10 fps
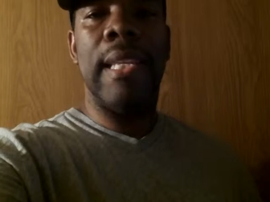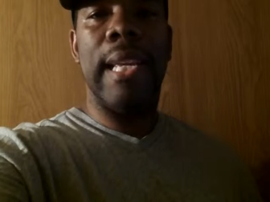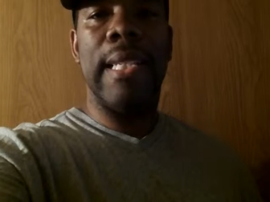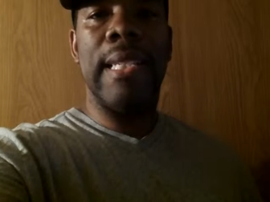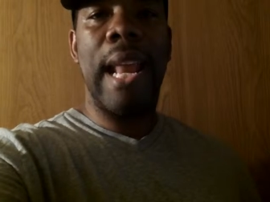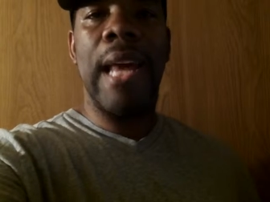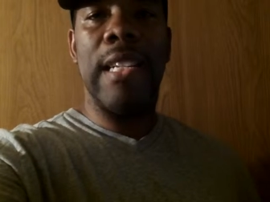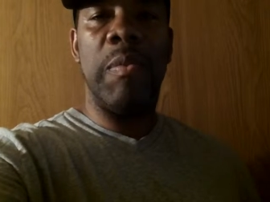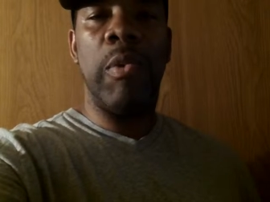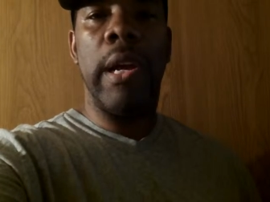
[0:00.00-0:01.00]
thing is not
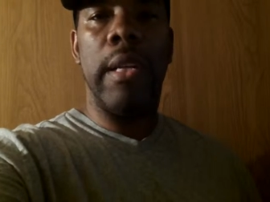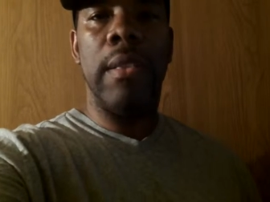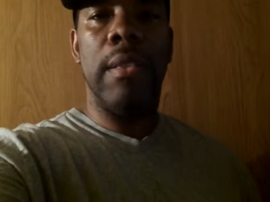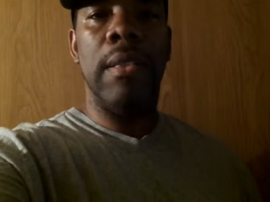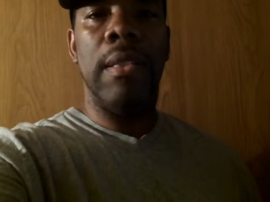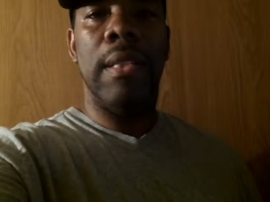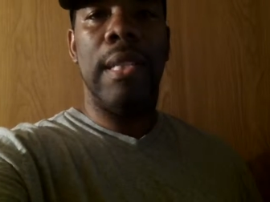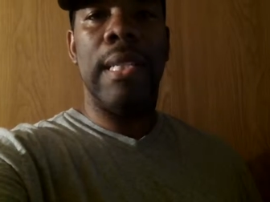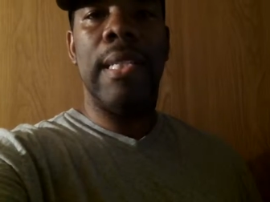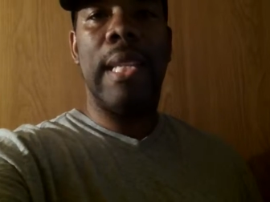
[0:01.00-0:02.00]
a sprint.
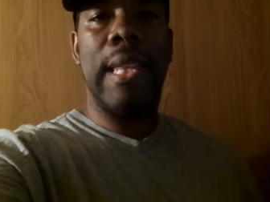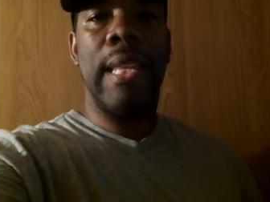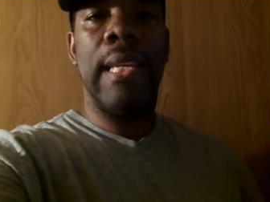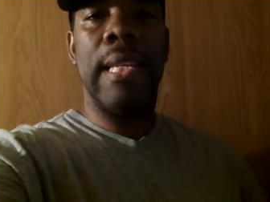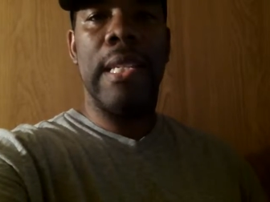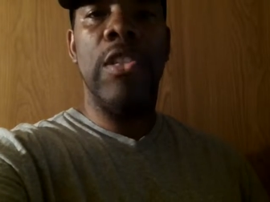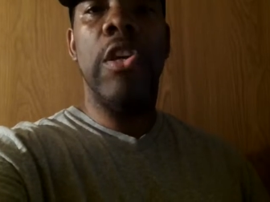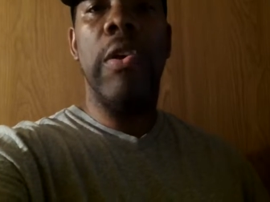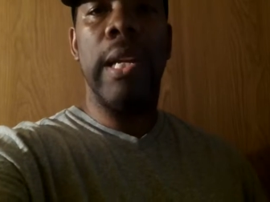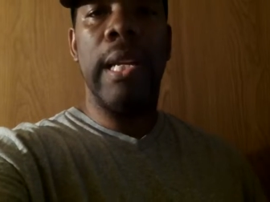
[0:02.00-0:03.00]
This thing is a
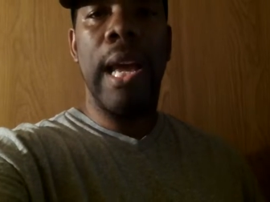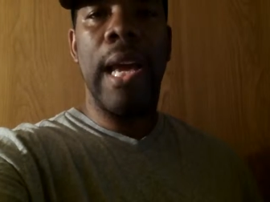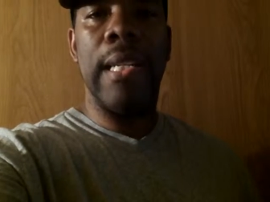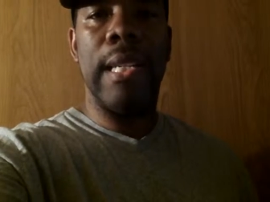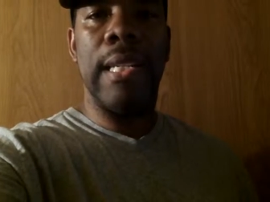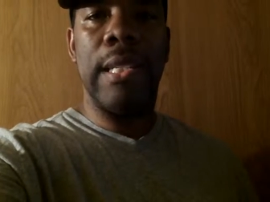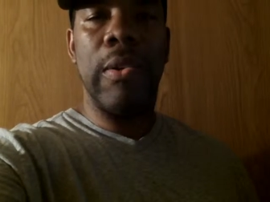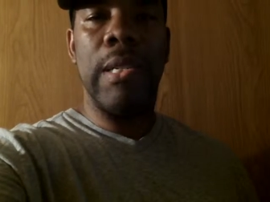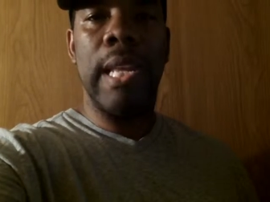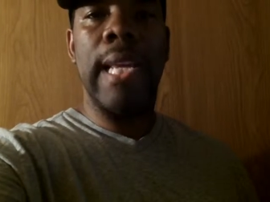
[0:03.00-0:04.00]
journey, guys, and it's
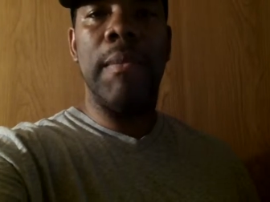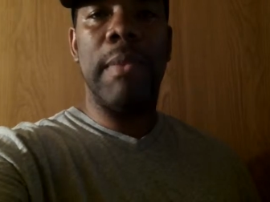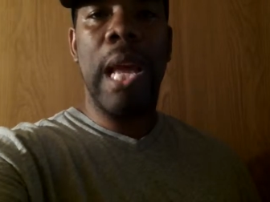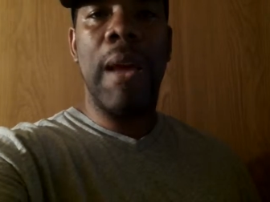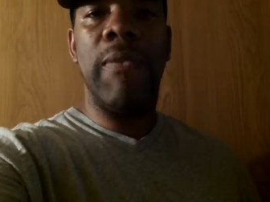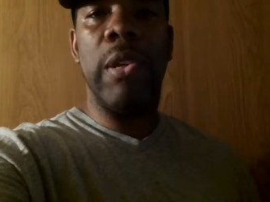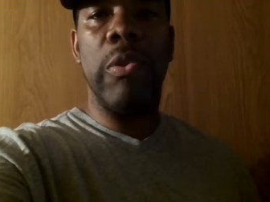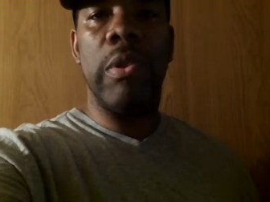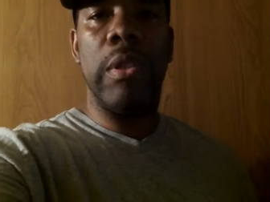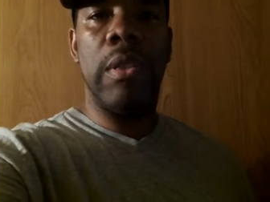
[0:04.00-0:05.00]
going to take some time for
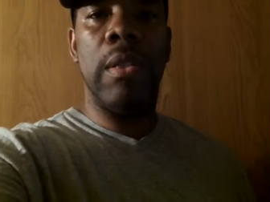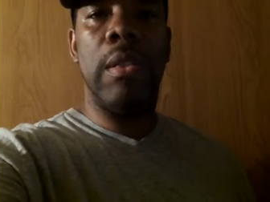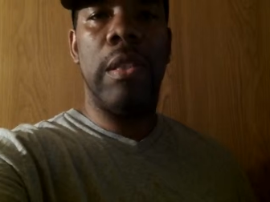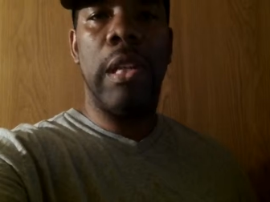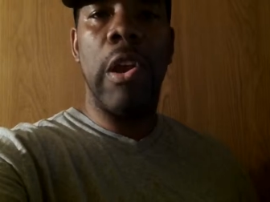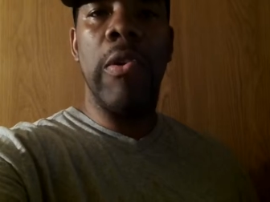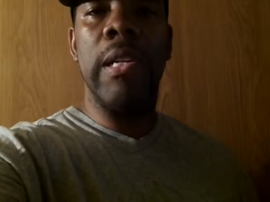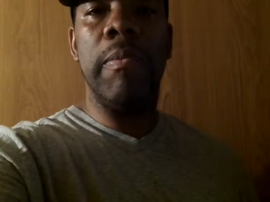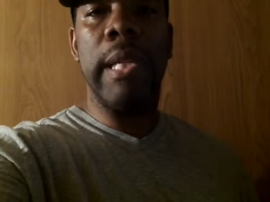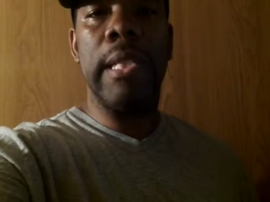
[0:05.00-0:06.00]
you to, to, to learn
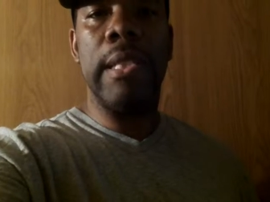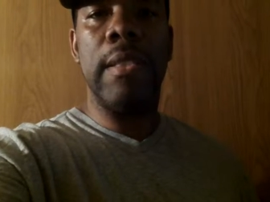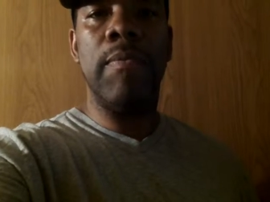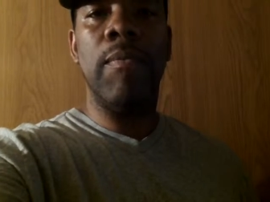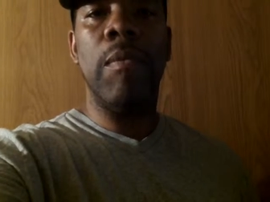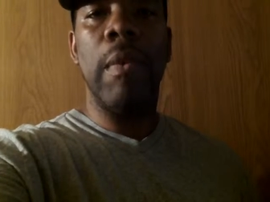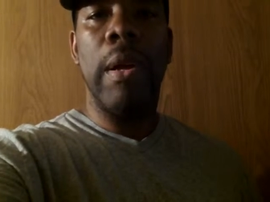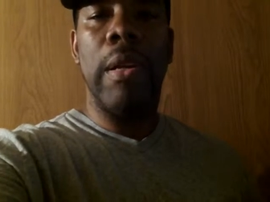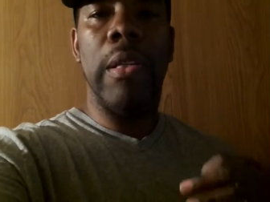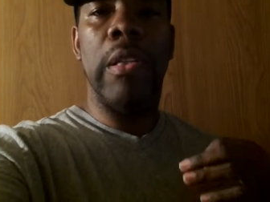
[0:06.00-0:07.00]
this business,
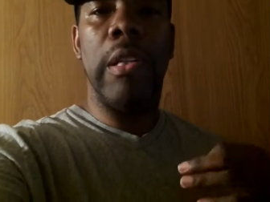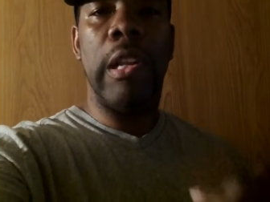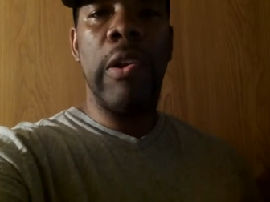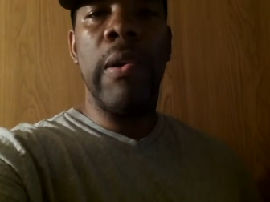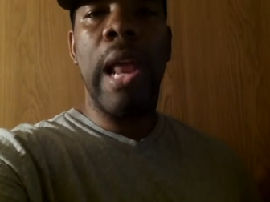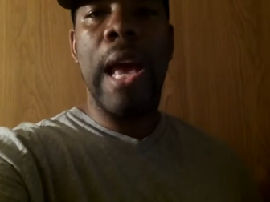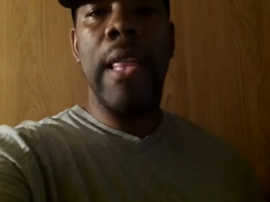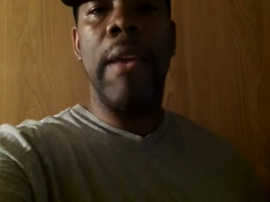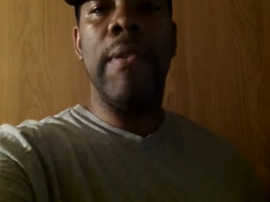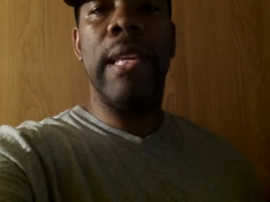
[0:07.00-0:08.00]
learn how
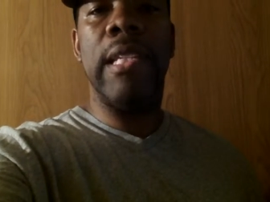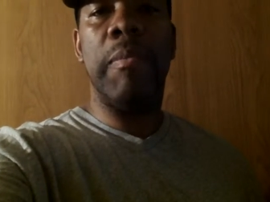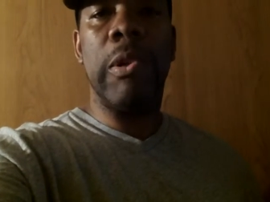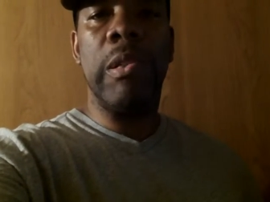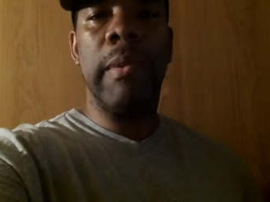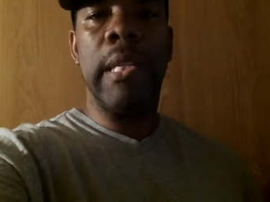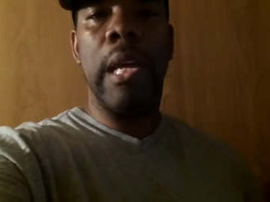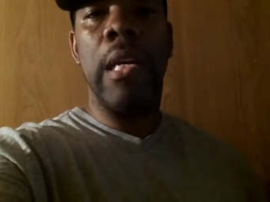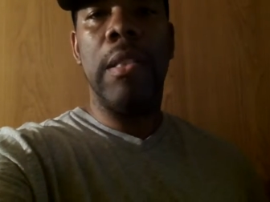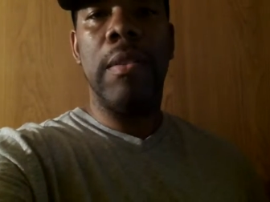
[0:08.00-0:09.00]
everything is supposed to be
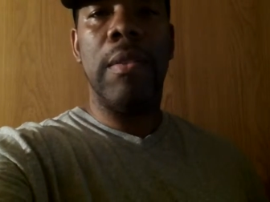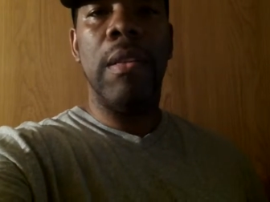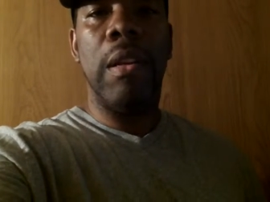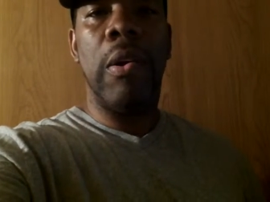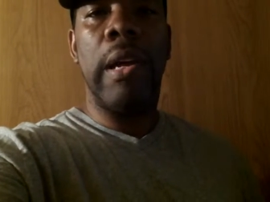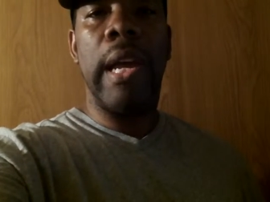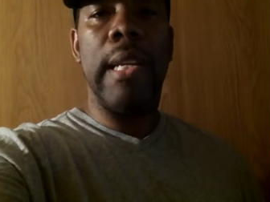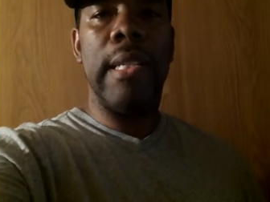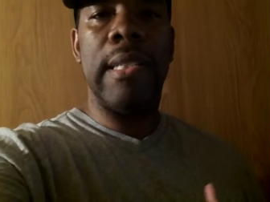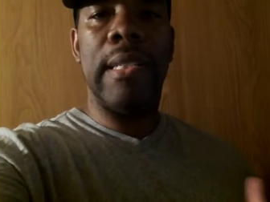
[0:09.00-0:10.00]
done. Okay,
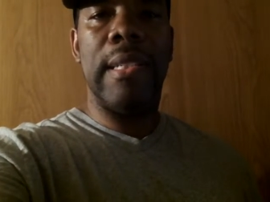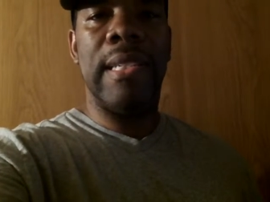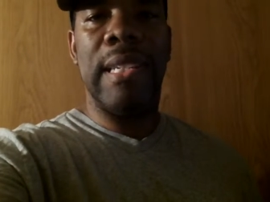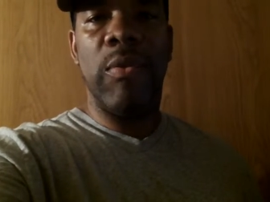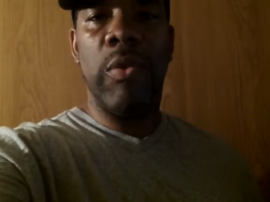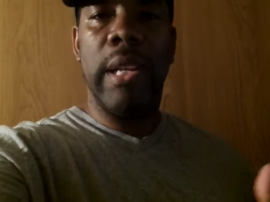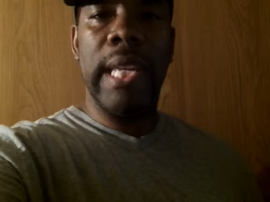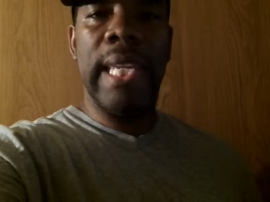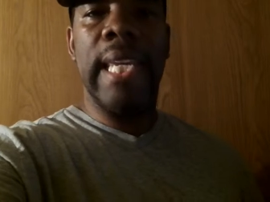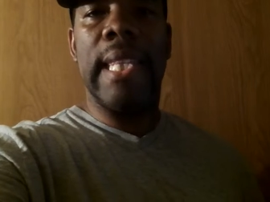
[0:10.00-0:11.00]
just
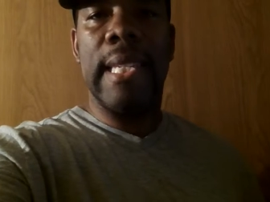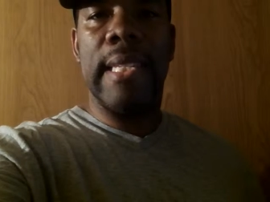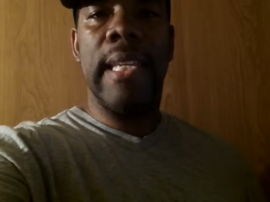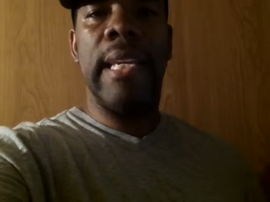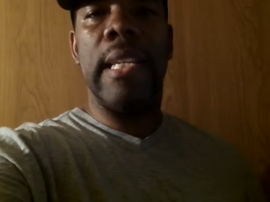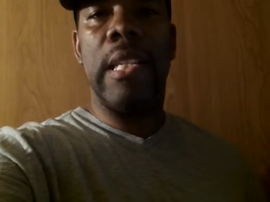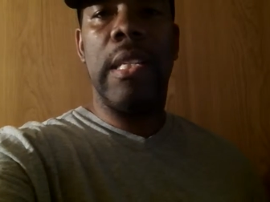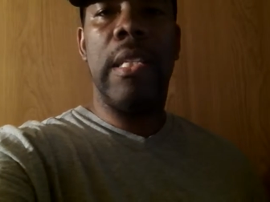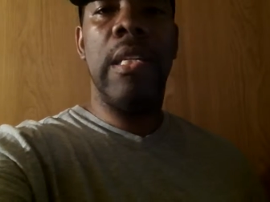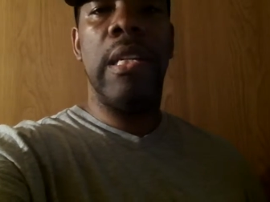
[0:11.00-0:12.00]
really get this thing
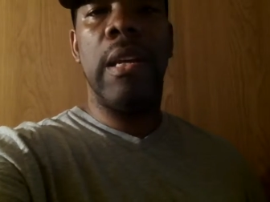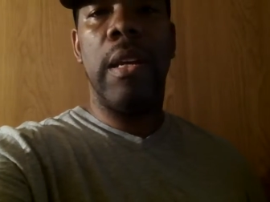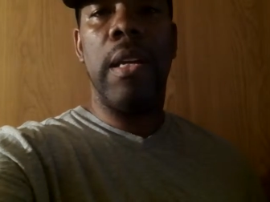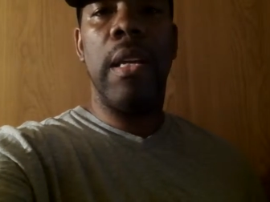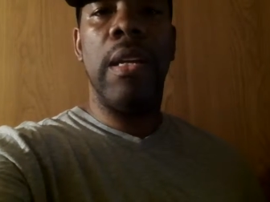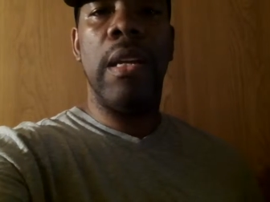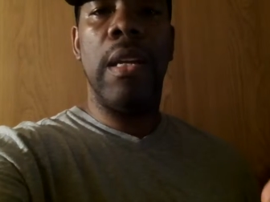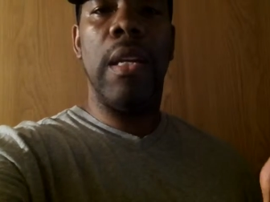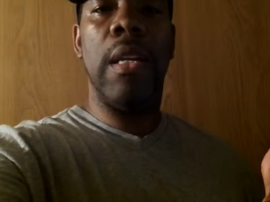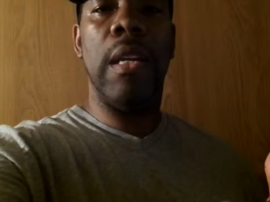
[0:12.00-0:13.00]
into your your
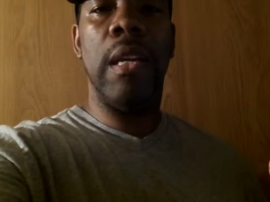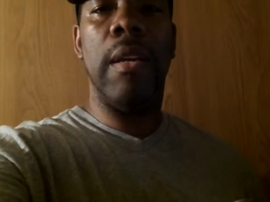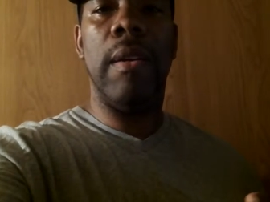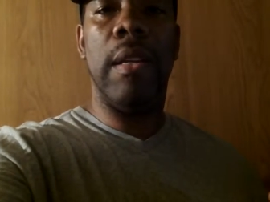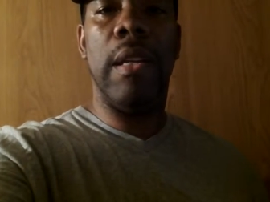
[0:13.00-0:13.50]
your